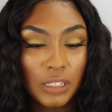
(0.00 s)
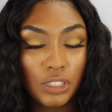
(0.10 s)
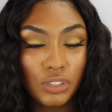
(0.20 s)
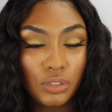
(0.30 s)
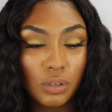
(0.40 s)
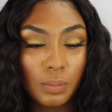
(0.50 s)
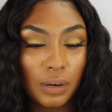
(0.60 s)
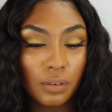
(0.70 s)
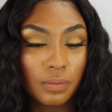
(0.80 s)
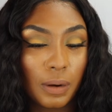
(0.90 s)
The Juno
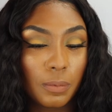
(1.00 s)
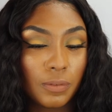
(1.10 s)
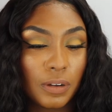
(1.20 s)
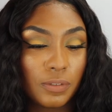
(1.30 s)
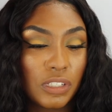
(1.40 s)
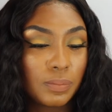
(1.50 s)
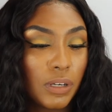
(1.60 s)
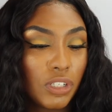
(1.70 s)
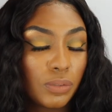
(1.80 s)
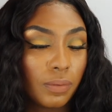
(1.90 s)
microfiber velvet
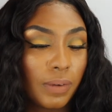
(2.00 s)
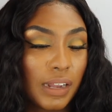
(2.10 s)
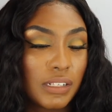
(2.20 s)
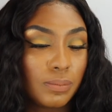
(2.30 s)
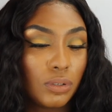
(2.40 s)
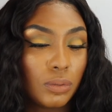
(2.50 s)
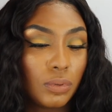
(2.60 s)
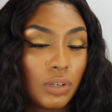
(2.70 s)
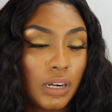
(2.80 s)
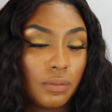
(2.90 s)
sponge provides
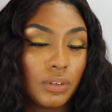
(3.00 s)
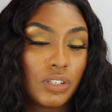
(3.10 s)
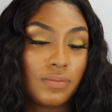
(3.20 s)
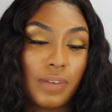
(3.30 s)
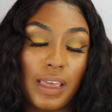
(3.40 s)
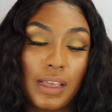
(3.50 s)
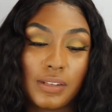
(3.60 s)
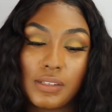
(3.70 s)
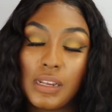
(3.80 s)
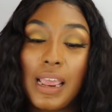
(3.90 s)
buildable coverage
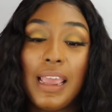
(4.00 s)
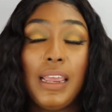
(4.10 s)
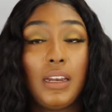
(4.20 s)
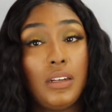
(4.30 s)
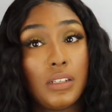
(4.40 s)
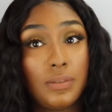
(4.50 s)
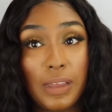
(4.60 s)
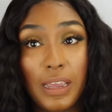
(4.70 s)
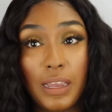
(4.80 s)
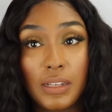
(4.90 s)
fast. It is
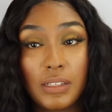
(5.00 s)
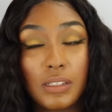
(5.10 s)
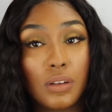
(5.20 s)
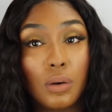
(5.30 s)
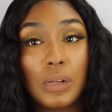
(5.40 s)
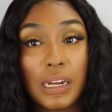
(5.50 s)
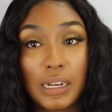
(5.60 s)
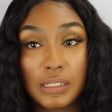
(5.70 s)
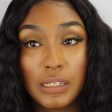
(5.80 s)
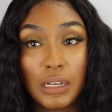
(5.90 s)
fast, so like
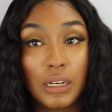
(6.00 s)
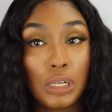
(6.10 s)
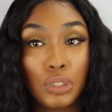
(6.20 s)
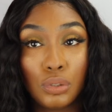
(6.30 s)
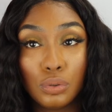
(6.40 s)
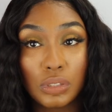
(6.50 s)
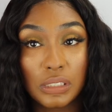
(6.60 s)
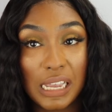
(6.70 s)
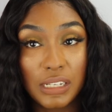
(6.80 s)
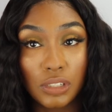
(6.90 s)
I said, use
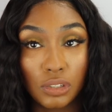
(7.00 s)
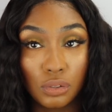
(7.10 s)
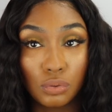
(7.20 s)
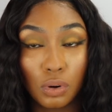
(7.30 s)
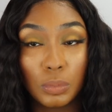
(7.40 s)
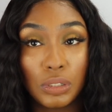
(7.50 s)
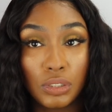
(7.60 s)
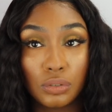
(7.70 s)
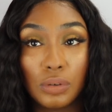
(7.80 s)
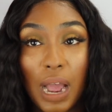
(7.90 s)
less than you normally
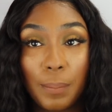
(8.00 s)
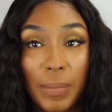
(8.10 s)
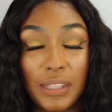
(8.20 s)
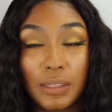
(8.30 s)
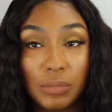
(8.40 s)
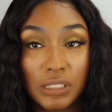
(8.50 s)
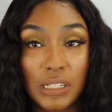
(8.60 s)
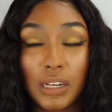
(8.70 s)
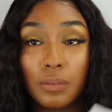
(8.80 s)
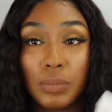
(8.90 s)
do. I made the
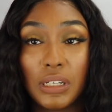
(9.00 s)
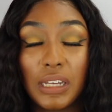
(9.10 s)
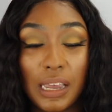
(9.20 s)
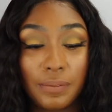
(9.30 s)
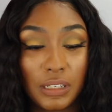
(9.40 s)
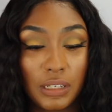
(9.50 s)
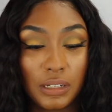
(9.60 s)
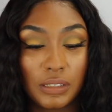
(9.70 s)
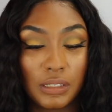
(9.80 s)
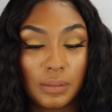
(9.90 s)
mistake of being
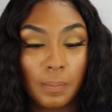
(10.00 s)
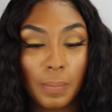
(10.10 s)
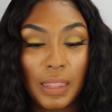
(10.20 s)
heavy-handed.